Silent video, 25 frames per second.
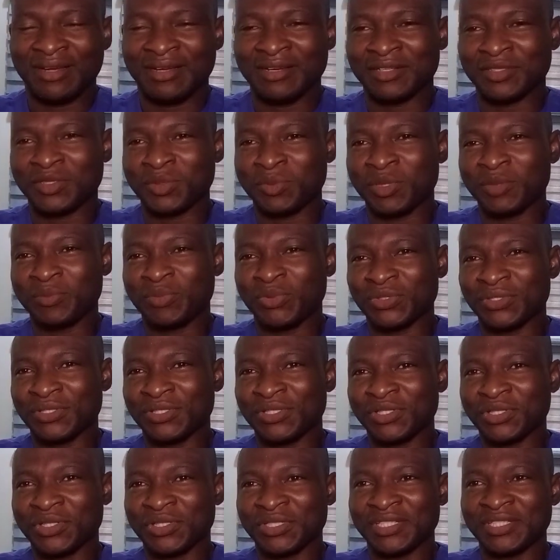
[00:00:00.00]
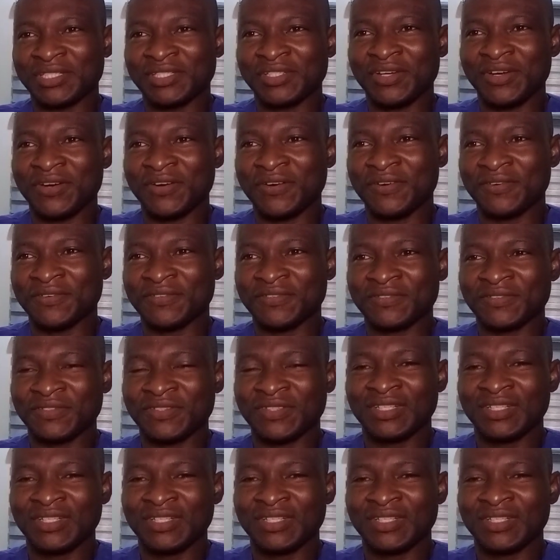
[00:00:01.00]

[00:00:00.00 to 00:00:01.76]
anatomic positioning of